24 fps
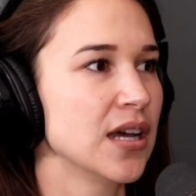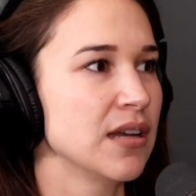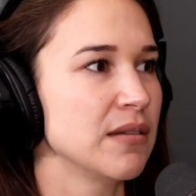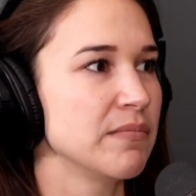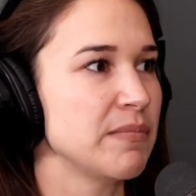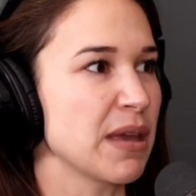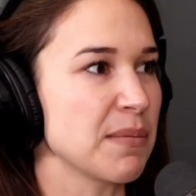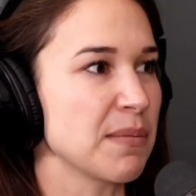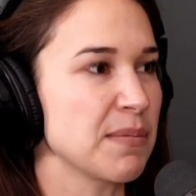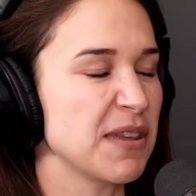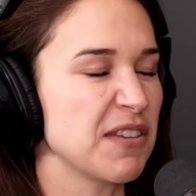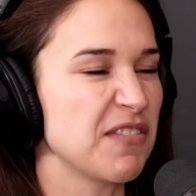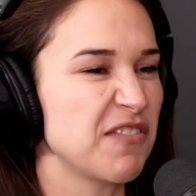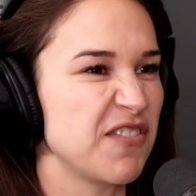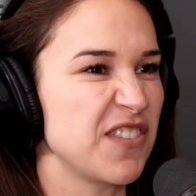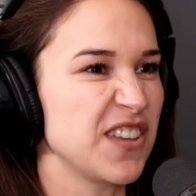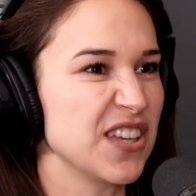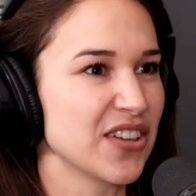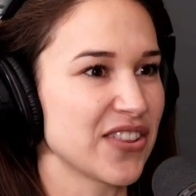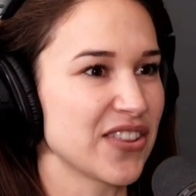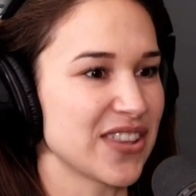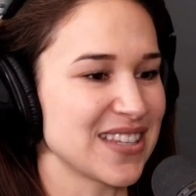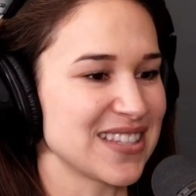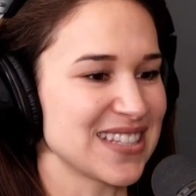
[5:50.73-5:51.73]
make me
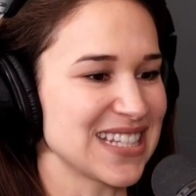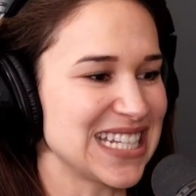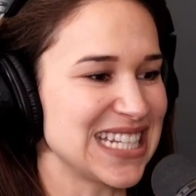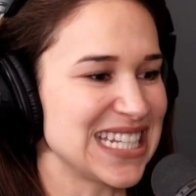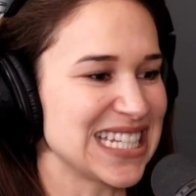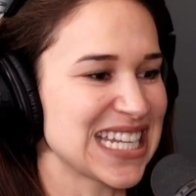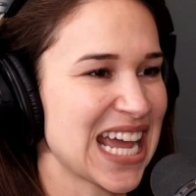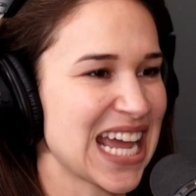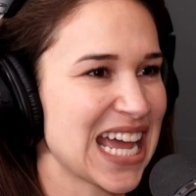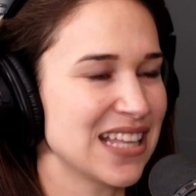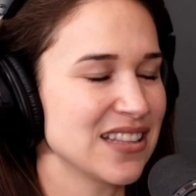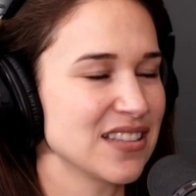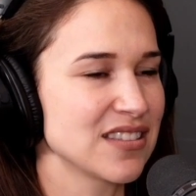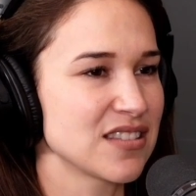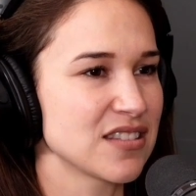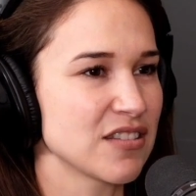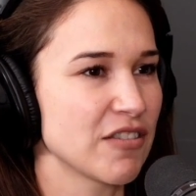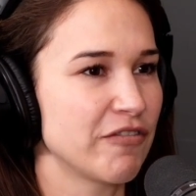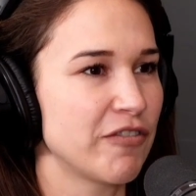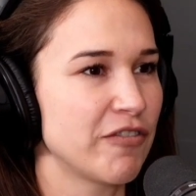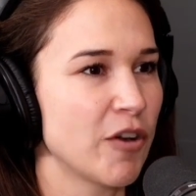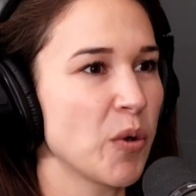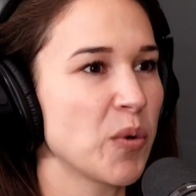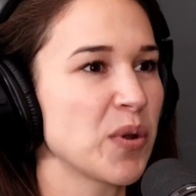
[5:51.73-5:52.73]
feel this intense
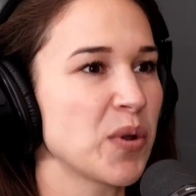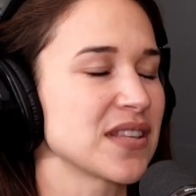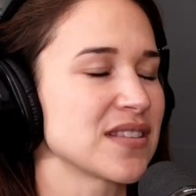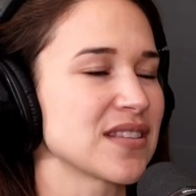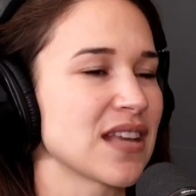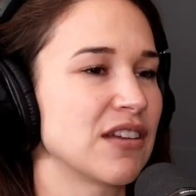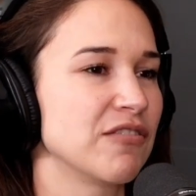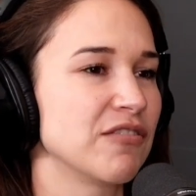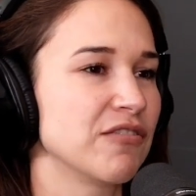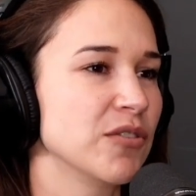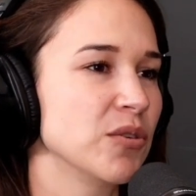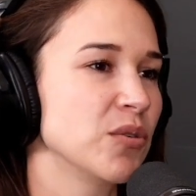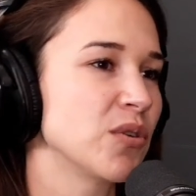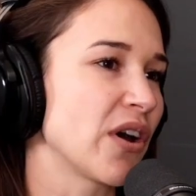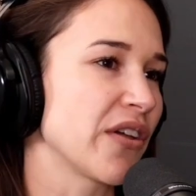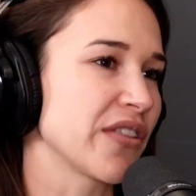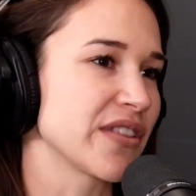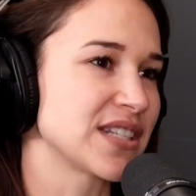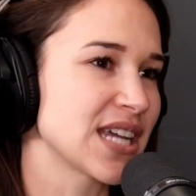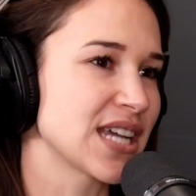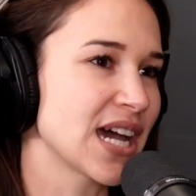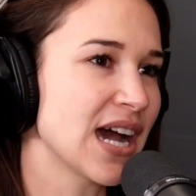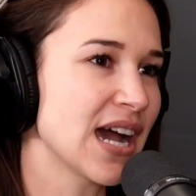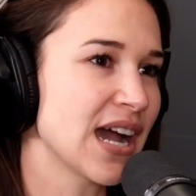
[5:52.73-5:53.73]
focus on food all
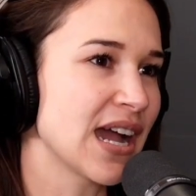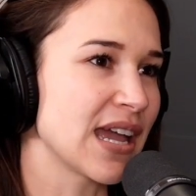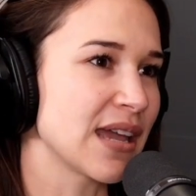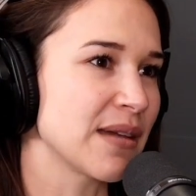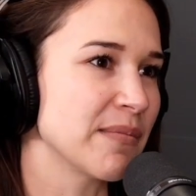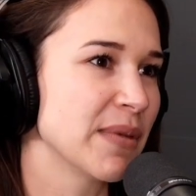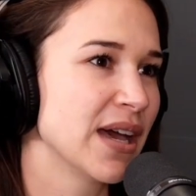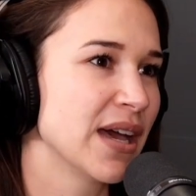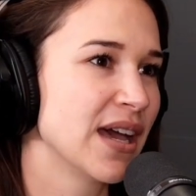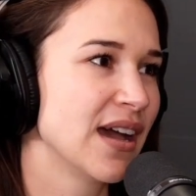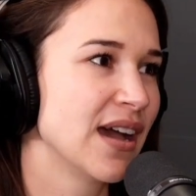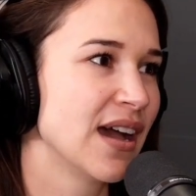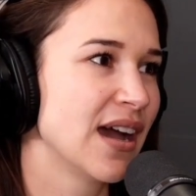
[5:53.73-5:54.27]
the time.